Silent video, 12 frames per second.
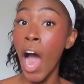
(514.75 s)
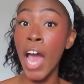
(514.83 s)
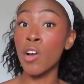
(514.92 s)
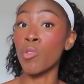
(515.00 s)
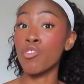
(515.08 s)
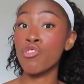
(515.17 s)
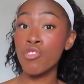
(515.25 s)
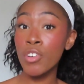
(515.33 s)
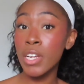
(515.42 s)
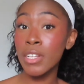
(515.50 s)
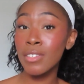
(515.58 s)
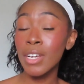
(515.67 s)
I know it
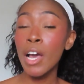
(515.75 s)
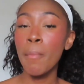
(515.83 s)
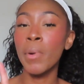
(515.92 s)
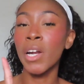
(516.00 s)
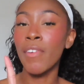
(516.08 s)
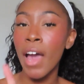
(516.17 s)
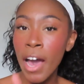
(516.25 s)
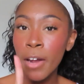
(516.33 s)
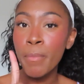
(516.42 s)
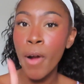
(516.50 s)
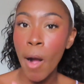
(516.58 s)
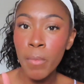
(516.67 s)
shouldn't, but I've
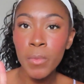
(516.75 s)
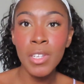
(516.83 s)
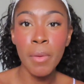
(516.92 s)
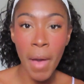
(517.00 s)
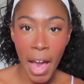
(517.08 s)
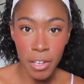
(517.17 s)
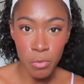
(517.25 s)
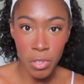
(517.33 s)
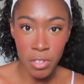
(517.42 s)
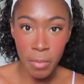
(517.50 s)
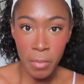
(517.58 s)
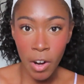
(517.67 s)
had problems in the past with
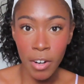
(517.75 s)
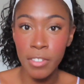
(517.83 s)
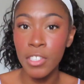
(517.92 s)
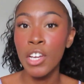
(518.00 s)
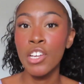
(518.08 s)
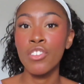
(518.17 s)
SIM cards,